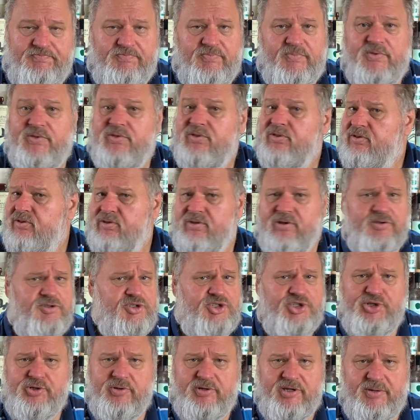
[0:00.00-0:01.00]
Not
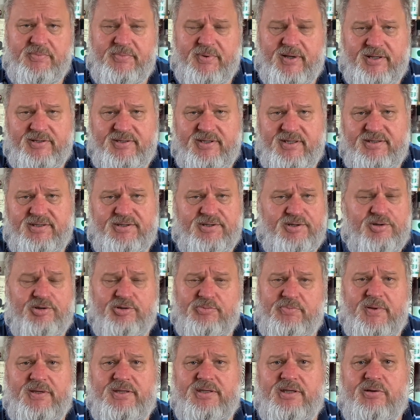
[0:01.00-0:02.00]
sure about it, could
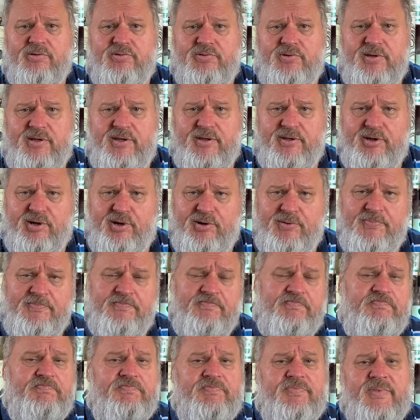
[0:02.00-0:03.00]
be totally wrong.
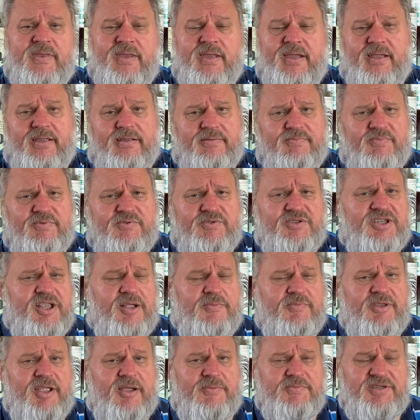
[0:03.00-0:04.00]

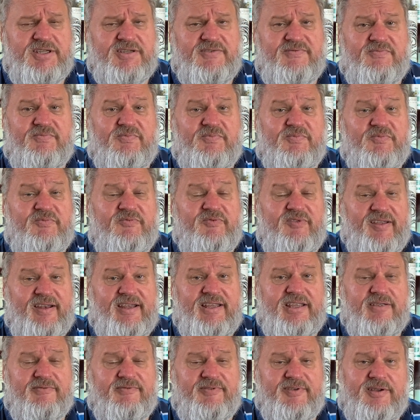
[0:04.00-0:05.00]
Sometimes it's very
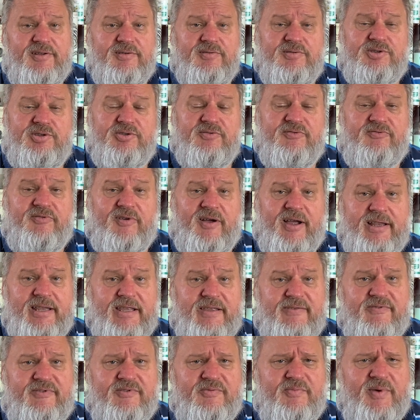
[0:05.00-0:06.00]
difficult to find
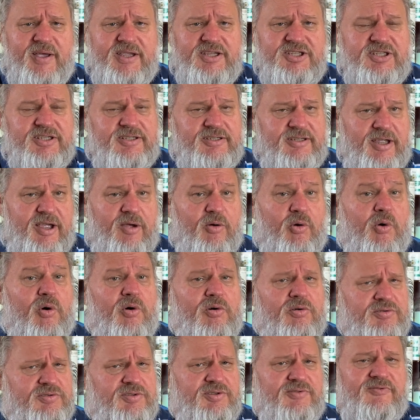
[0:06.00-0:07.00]
information,
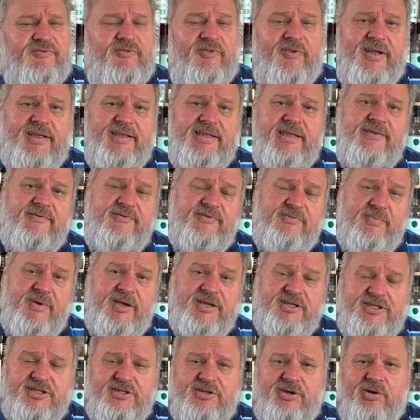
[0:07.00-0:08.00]
or to find
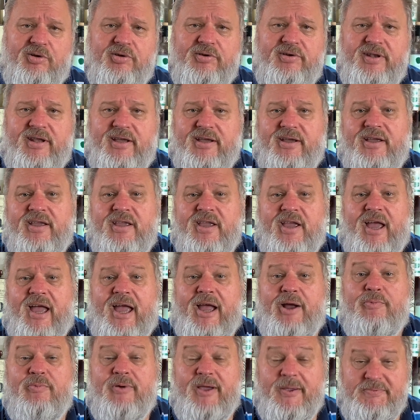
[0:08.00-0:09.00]
information on
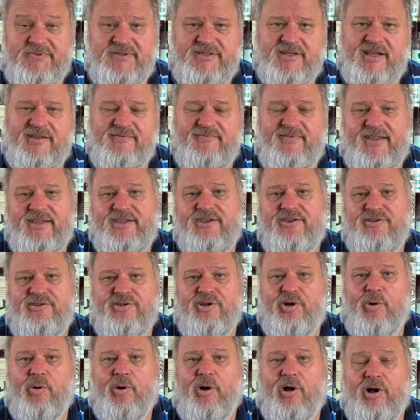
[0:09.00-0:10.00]
a website that you
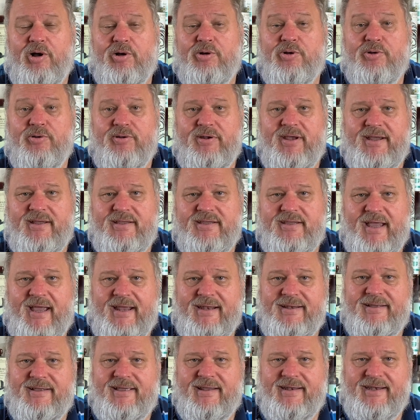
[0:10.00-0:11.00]
know are correct
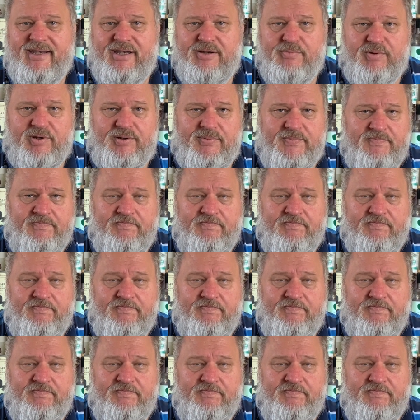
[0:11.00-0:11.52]
and credible.